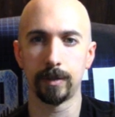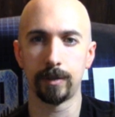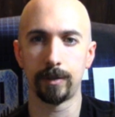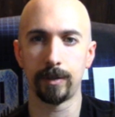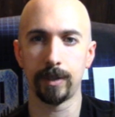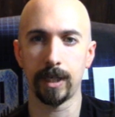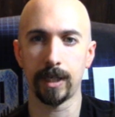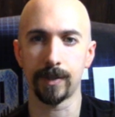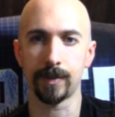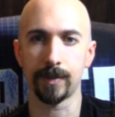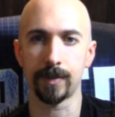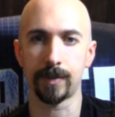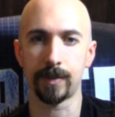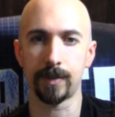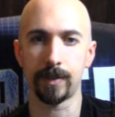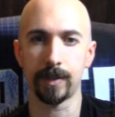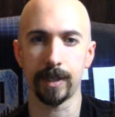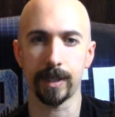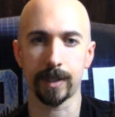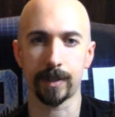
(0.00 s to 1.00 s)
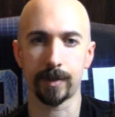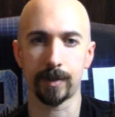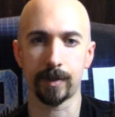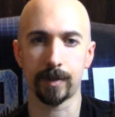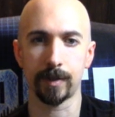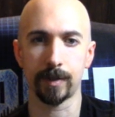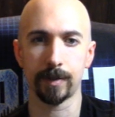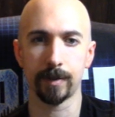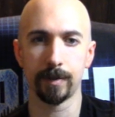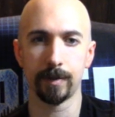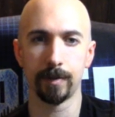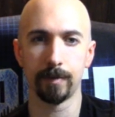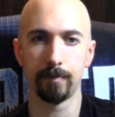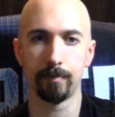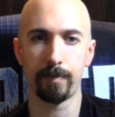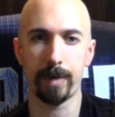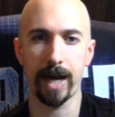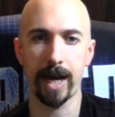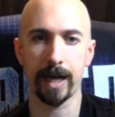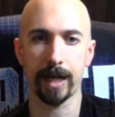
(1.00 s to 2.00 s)
2006
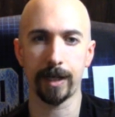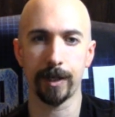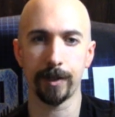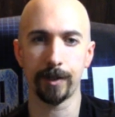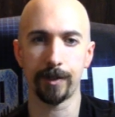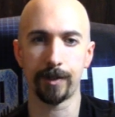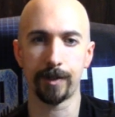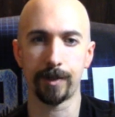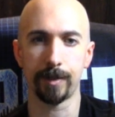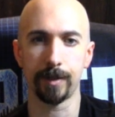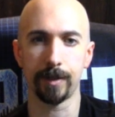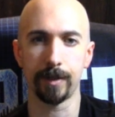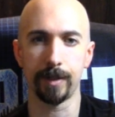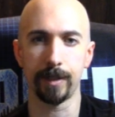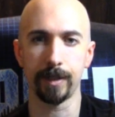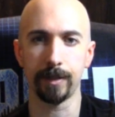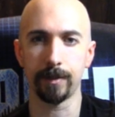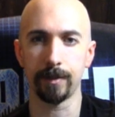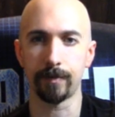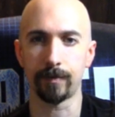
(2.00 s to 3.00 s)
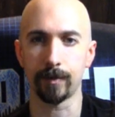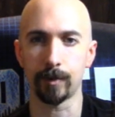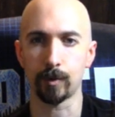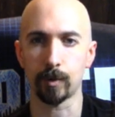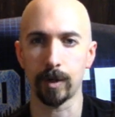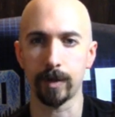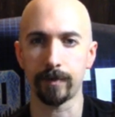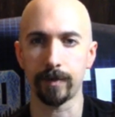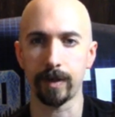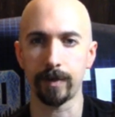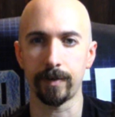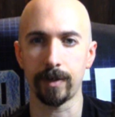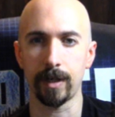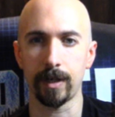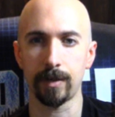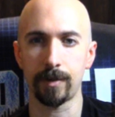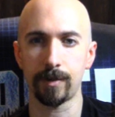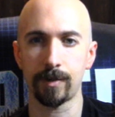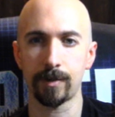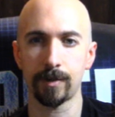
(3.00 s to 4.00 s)
packaged deal for
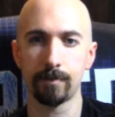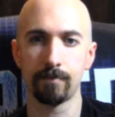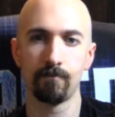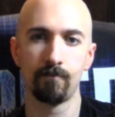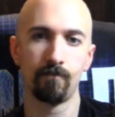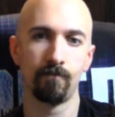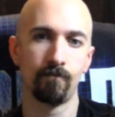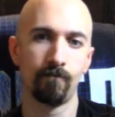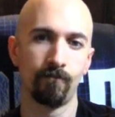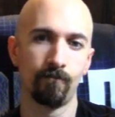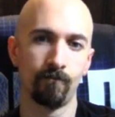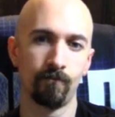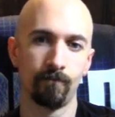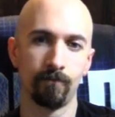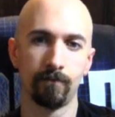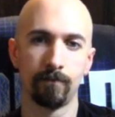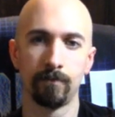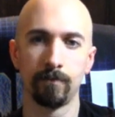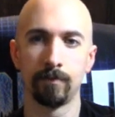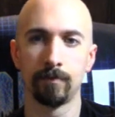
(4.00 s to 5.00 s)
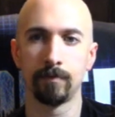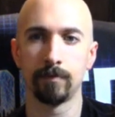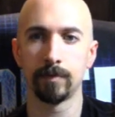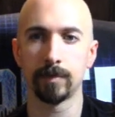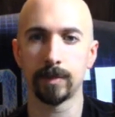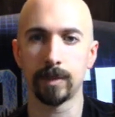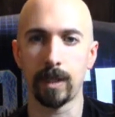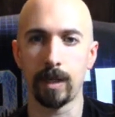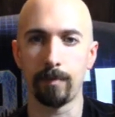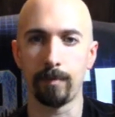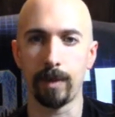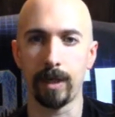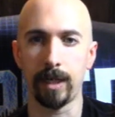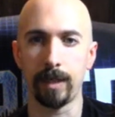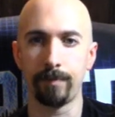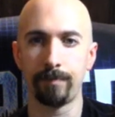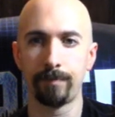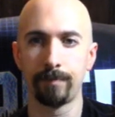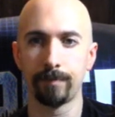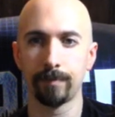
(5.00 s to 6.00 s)
$25. It's not
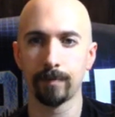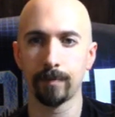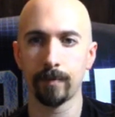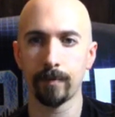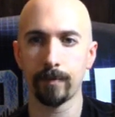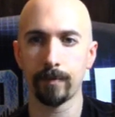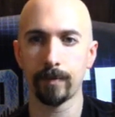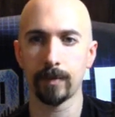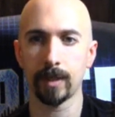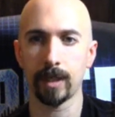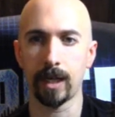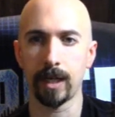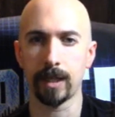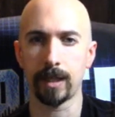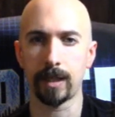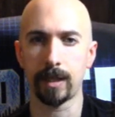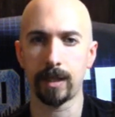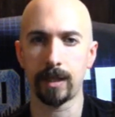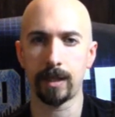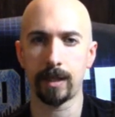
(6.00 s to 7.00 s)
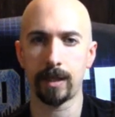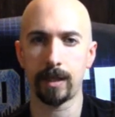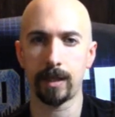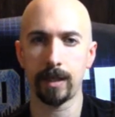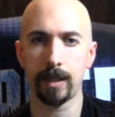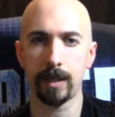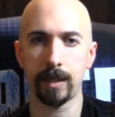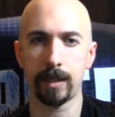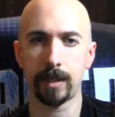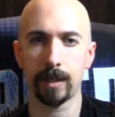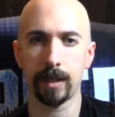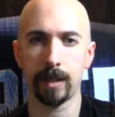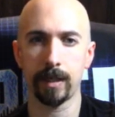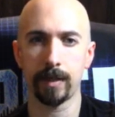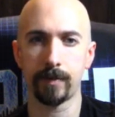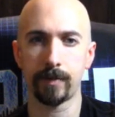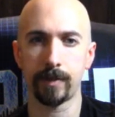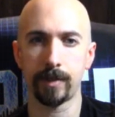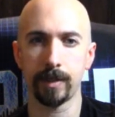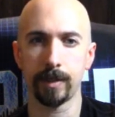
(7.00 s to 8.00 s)
bad. I think
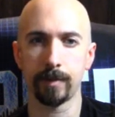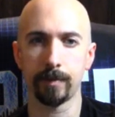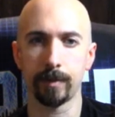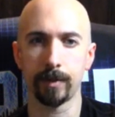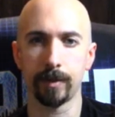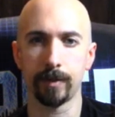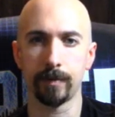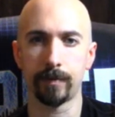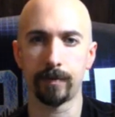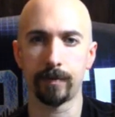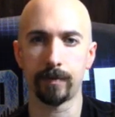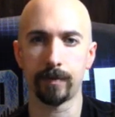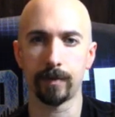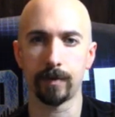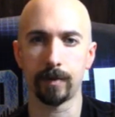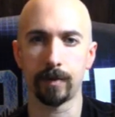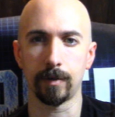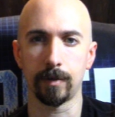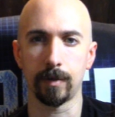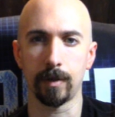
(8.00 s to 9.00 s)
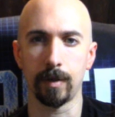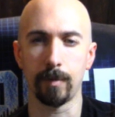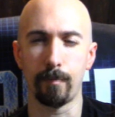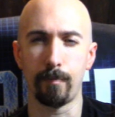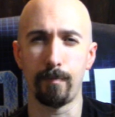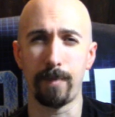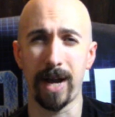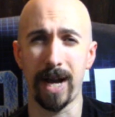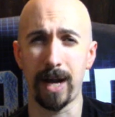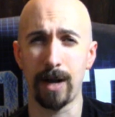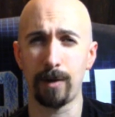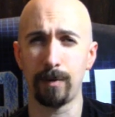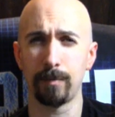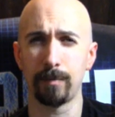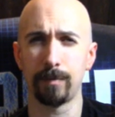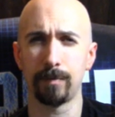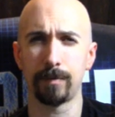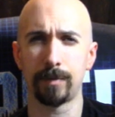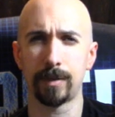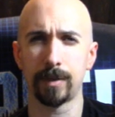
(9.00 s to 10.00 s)
I've seen him go for about
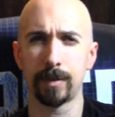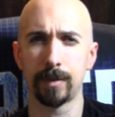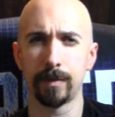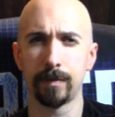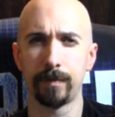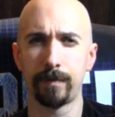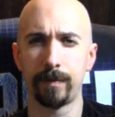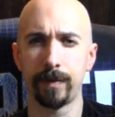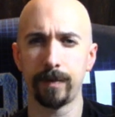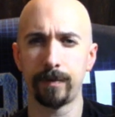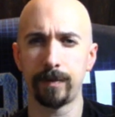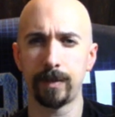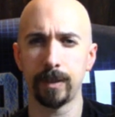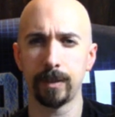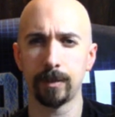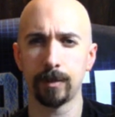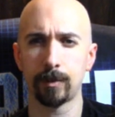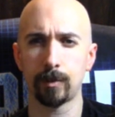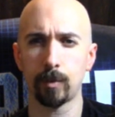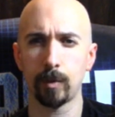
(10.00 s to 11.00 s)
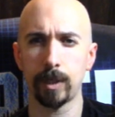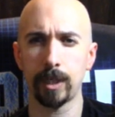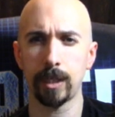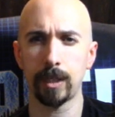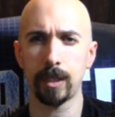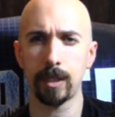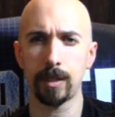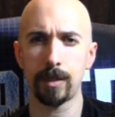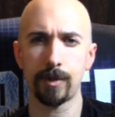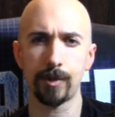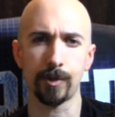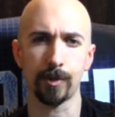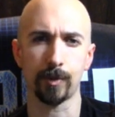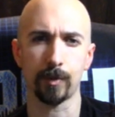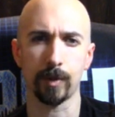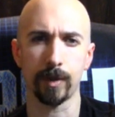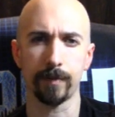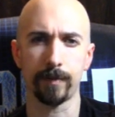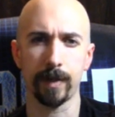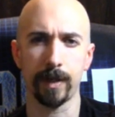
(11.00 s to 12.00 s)
$15 to $20, so
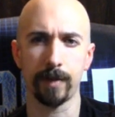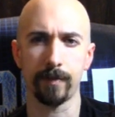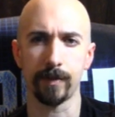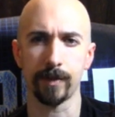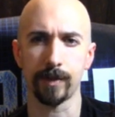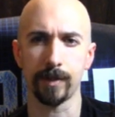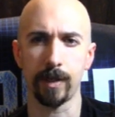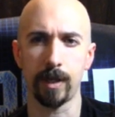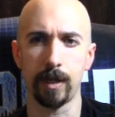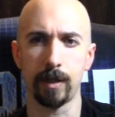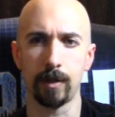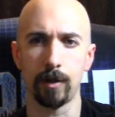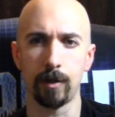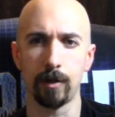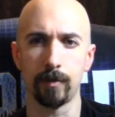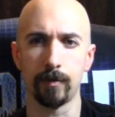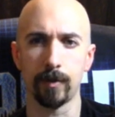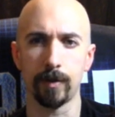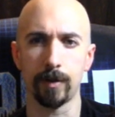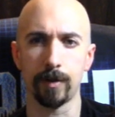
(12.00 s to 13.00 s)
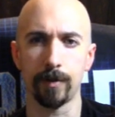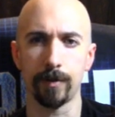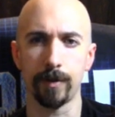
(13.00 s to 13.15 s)
$25 is not over